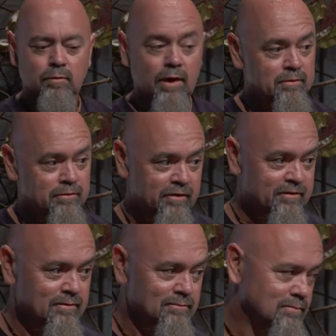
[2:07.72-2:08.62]
My name is
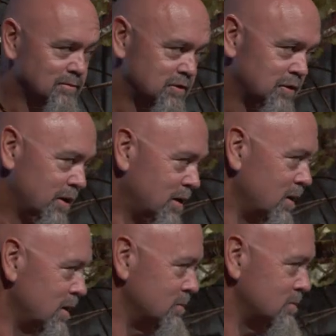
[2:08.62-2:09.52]
Christian. As you heard,
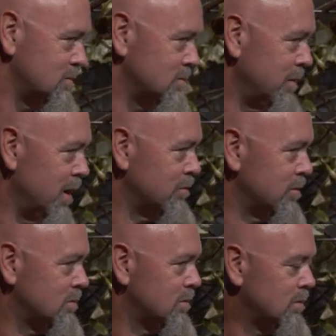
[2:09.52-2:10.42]
I am
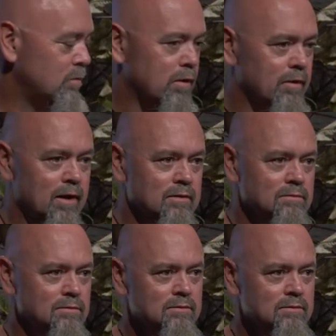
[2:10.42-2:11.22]
Manaroo, Woiwurrung,